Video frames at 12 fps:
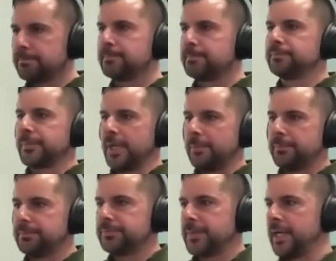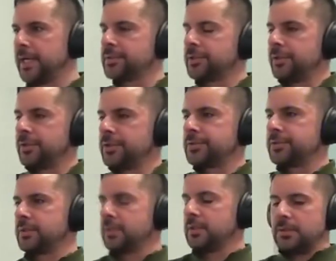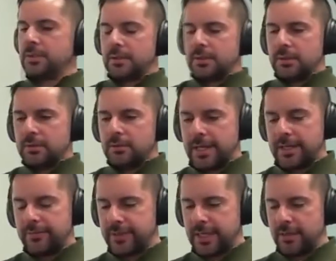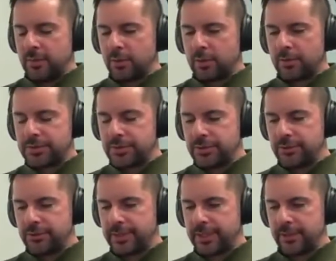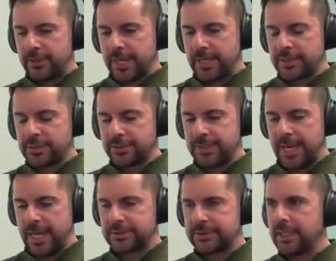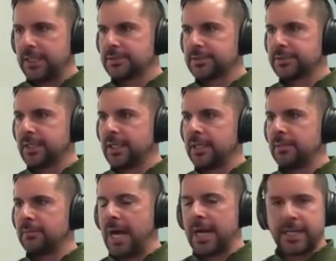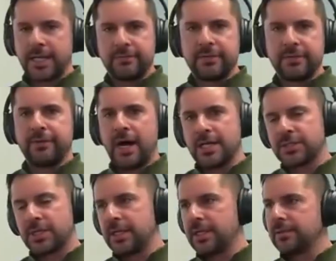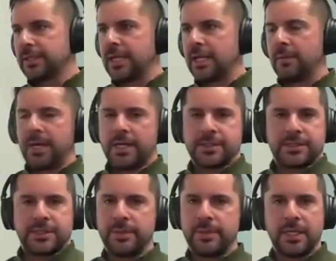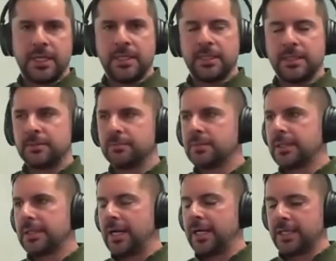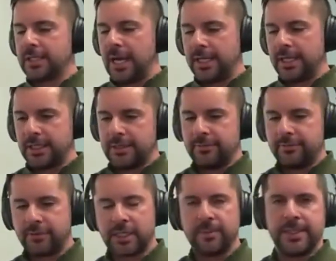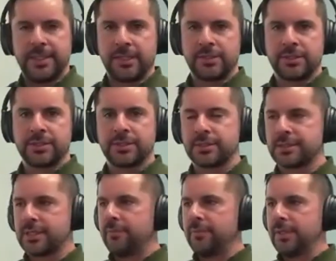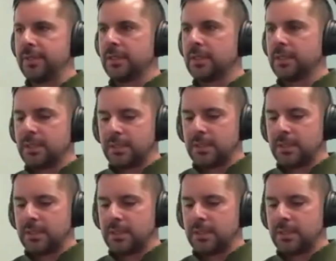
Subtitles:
Yep. Yeah. So there's a lot of we work with two different international tax guys. I kind of advise on it. Again, I'm not a CPA, and I can give recommendations and stuff, but